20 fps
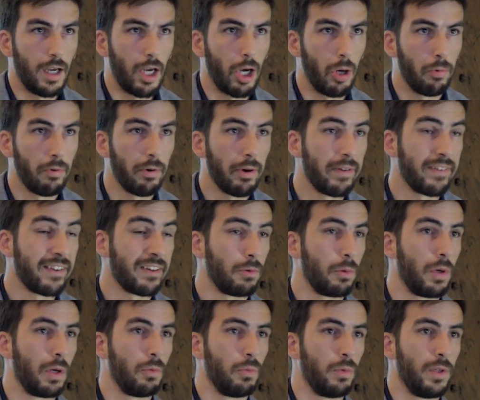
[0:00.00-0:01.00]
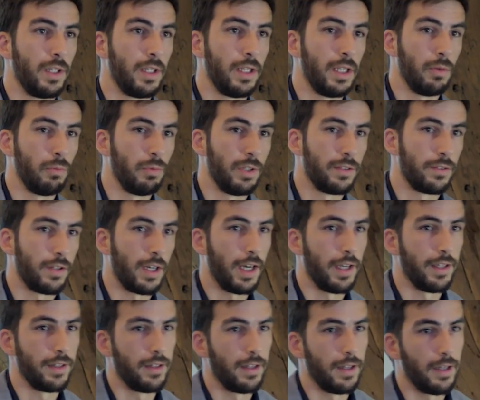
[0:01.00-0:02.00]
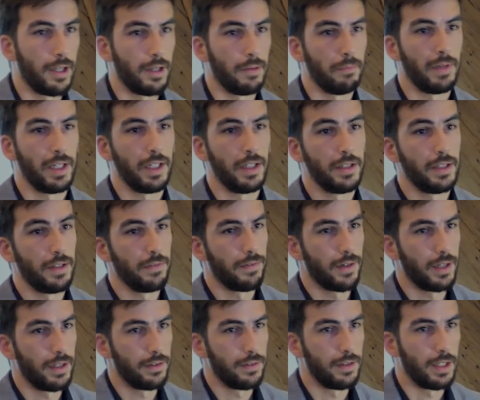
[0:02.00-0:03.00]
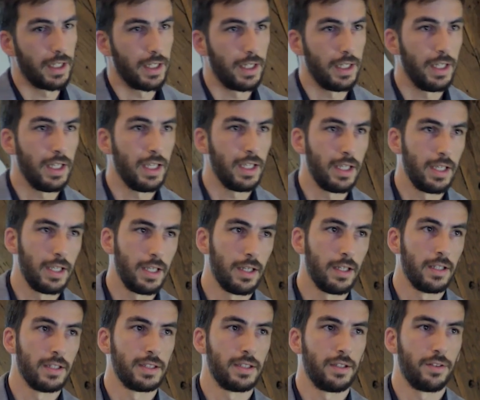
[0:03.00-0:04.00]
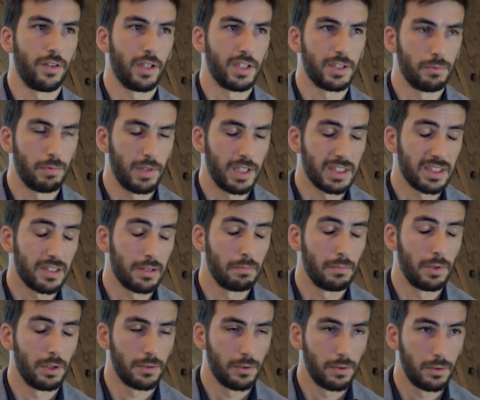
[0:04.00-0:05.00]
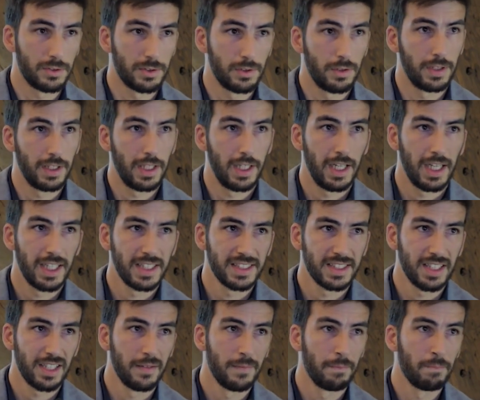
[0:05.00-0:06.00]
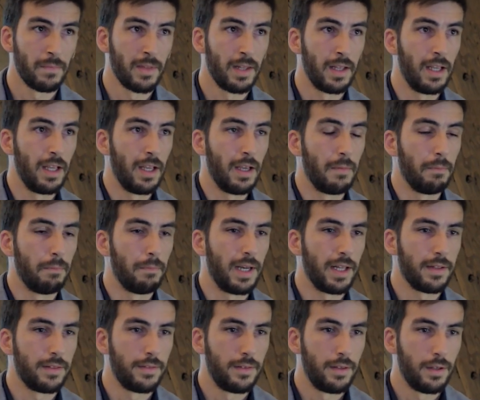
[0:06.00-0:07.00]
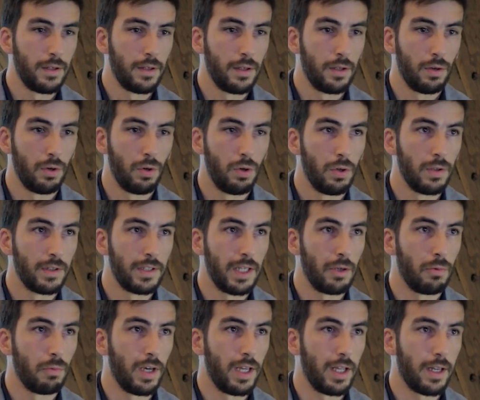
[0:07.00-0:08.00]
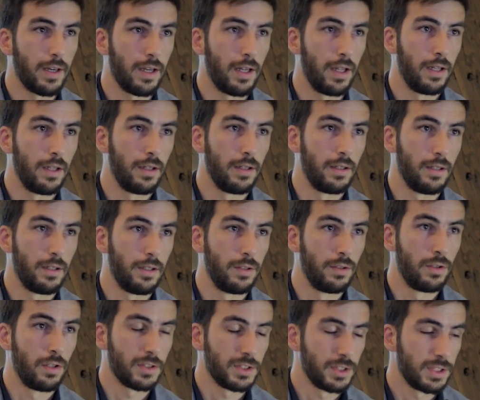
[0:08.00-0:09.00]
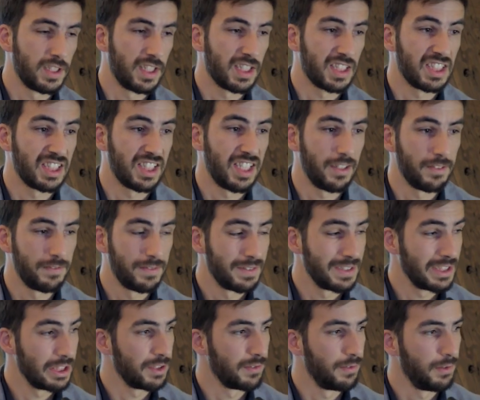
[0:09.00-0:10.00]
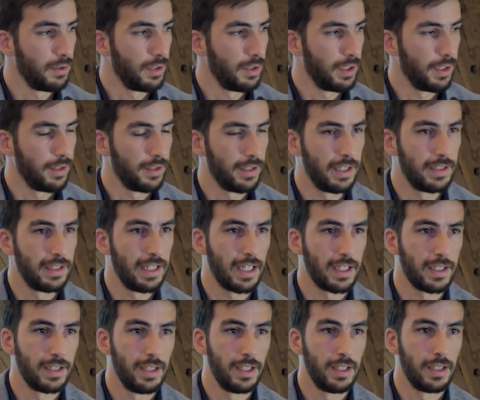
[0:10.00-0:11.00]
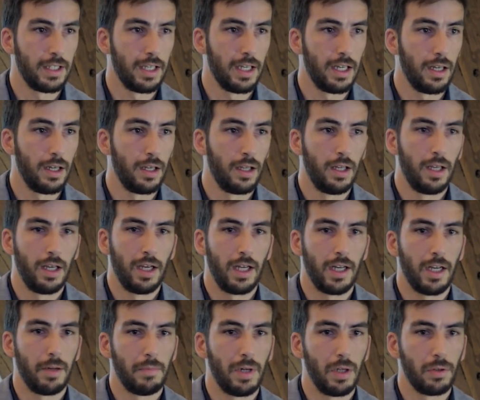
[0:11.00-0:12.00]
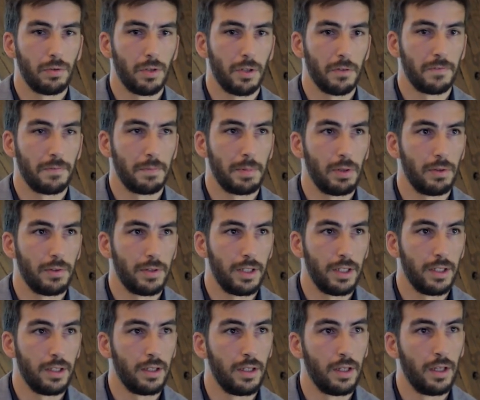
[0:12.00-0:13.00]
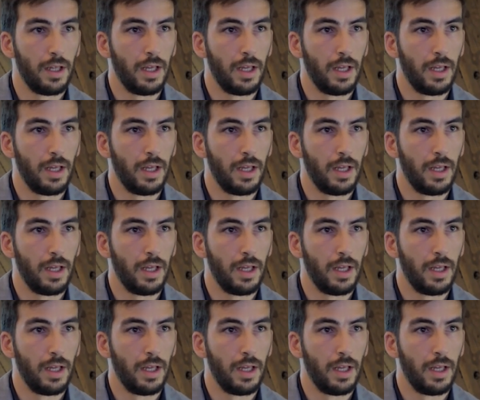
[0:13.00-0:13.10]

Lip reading: however, when we tried many different techniques, such as Western blot, also the ELISA, but all they were not successful in detecting an amount of protein